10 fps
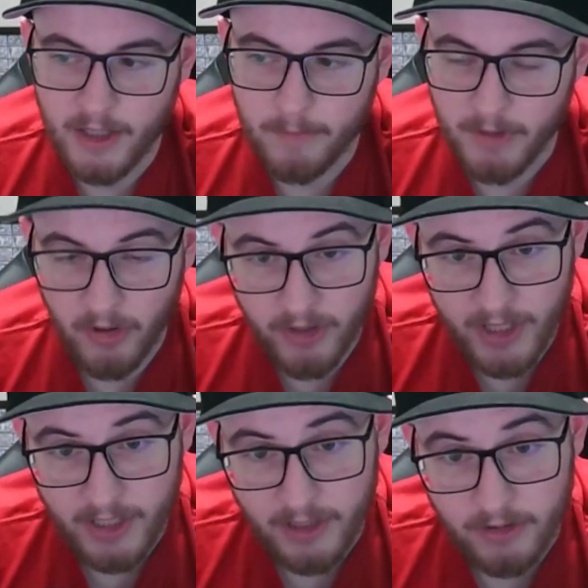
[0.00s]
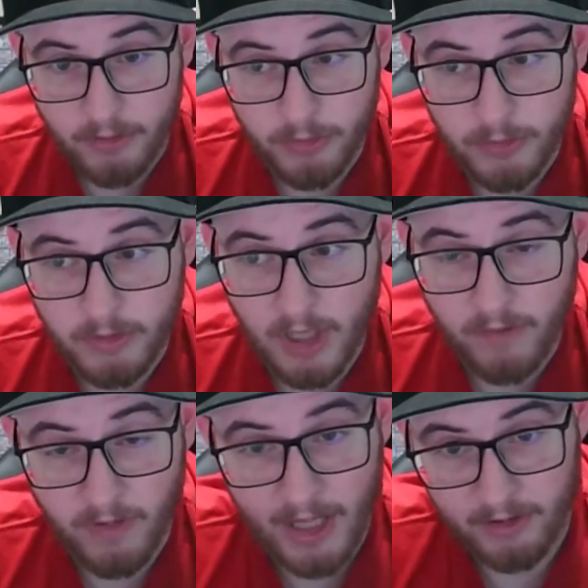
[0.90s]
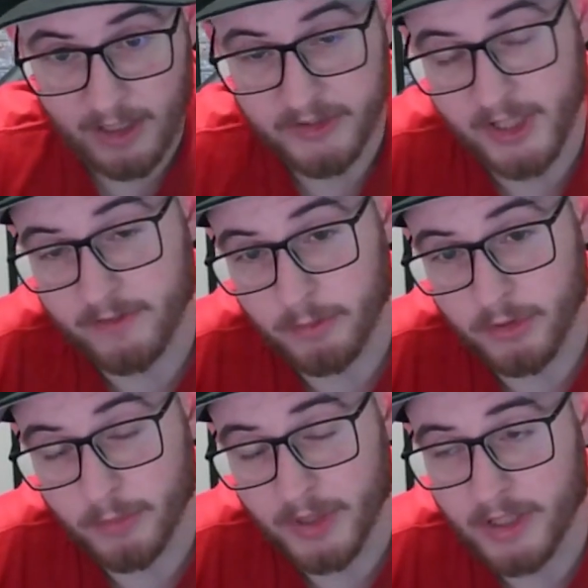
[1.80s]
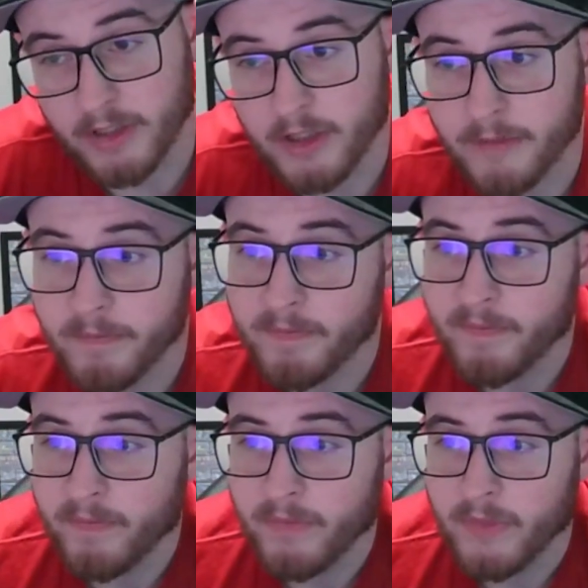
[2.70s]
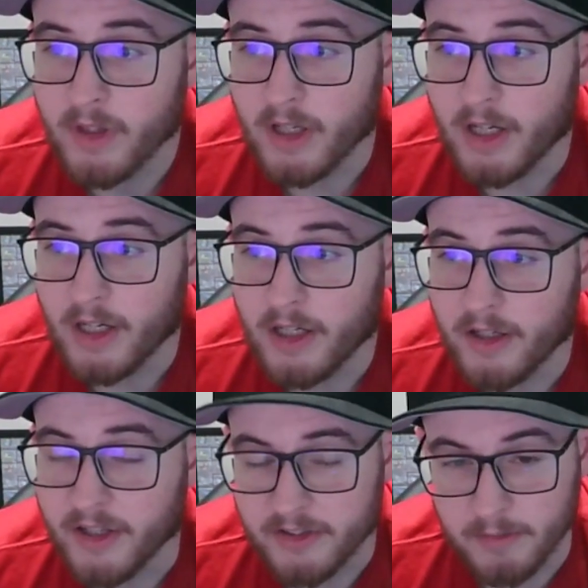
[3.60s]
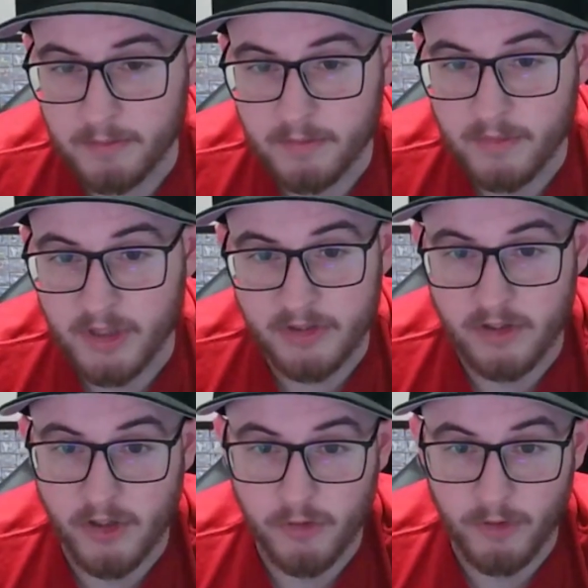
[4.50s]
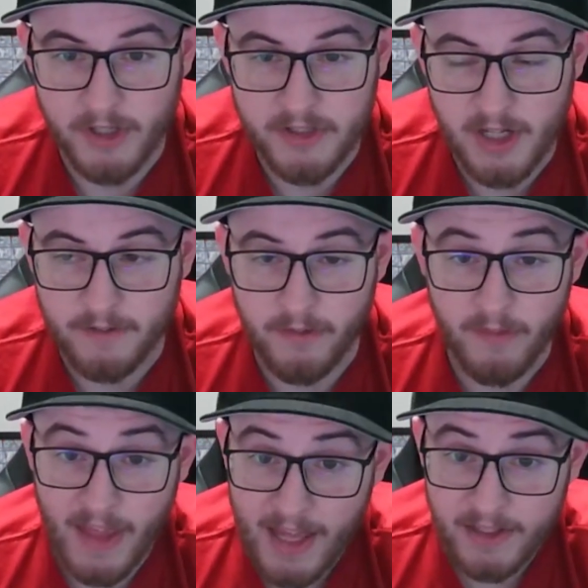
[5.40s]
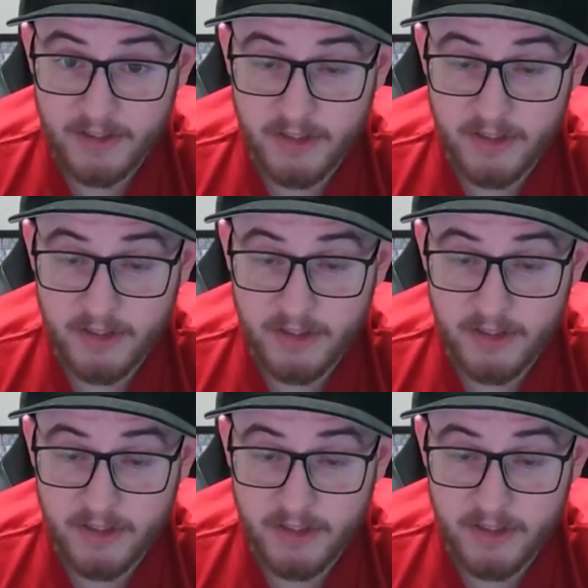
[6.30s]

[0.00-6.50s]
the other day he threw a flat ground instead of a bullpen, and some concerns were raised off of that.